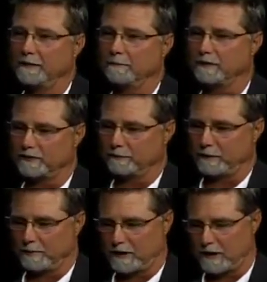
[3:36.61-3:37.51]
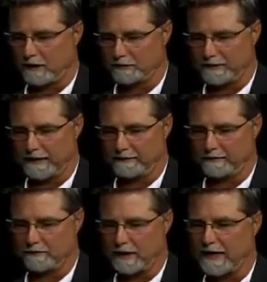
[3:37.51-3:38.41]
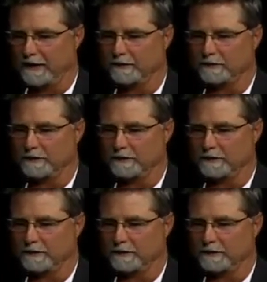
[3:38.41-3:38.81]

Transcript: but simply because that dryness